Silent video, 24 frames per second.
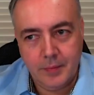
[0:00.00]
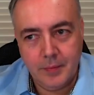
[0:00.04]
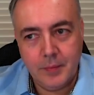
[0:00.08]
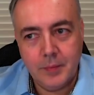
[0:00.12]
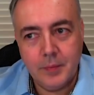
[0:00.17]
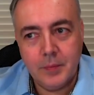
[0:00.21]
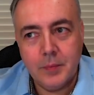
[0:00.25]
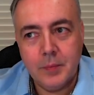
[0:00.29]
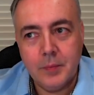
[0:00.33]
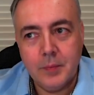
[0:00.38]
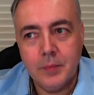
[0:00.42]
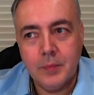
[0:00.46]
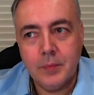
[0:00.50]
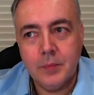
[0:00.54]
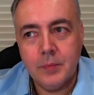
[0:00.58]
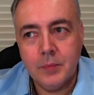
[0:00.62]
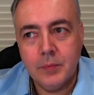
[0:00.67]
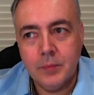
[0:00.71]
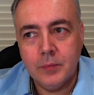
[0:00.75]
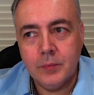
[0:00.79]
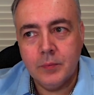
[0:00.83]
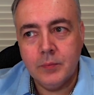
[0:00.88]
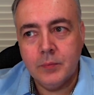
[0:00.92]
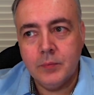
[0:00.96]

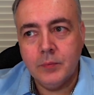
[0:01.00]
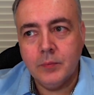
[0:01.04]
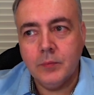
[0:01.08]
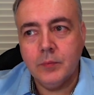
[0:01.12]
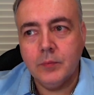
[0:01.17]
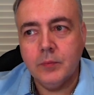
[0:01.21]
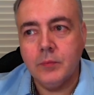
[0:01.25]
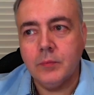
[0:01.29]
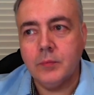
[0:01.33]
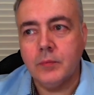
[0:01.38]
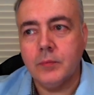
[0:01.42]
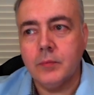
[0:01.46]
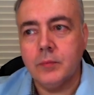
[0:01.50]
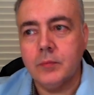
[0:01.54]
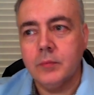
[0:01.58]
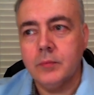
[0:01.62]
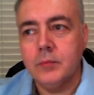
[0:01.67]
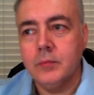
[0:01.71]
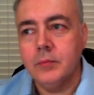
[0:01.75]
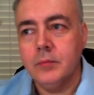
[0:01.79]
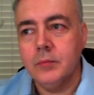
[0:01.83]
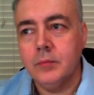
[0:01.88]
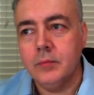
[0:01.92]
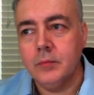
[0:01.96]

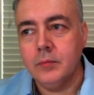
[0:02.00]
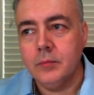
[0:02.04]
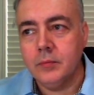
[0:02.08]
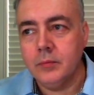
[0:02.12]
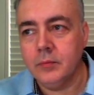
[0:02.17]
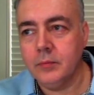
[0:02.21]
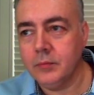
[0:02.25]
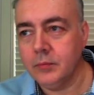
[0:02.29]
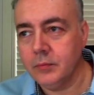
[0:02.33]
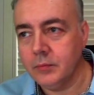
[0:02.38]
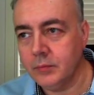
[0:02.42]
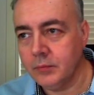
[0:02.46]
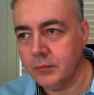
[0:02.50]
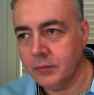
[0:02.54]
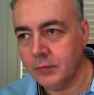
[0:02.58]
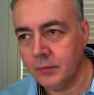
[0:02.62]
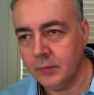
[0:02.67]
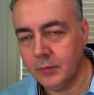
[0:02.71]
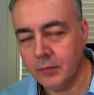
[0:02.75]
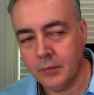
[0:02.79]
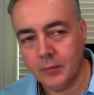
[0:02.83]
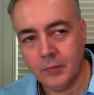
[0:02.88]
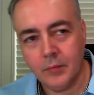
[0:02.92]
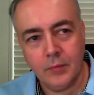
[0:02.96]

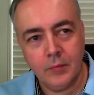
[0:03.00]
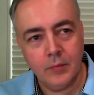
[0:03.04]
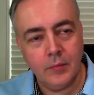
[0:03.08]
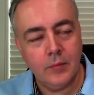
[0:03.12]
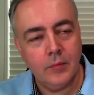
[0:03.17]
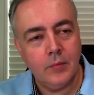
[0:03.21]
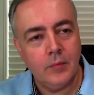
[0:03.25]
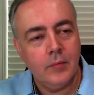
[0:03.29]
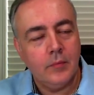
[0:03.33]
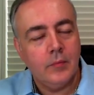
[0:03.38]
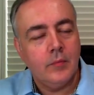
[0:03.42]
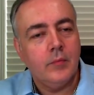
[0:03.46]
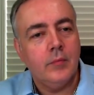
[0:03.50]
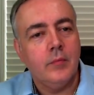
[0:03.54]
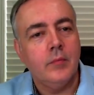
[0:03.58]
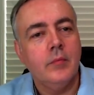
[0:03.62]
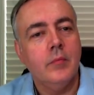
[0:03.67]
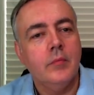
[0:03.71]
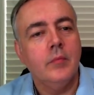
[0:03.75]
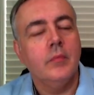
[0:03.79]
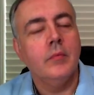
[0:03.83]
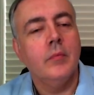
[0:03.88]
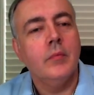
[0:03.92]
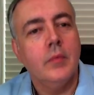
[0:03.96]

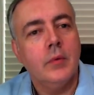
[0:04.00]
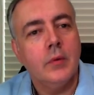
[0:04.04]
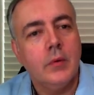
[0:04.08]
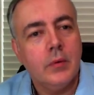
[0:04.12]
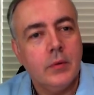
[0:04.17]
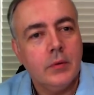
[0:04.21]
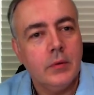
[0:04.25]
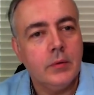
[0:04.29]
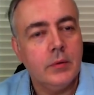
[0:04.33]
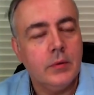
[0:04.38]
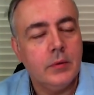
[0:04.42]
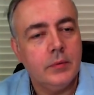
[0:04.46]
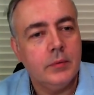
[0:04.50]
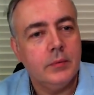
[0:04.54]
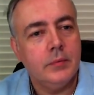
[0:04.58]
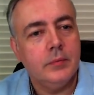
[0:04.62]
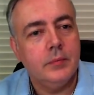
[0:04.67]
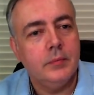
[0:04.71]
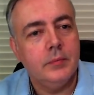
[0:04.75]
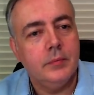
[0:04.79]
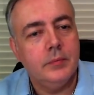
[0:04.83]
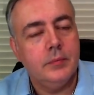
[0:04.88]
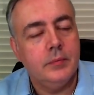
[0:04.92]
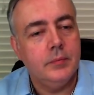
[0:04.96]

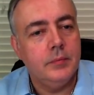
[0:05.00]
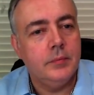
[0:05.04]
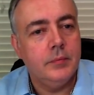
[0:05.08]
(not speaking)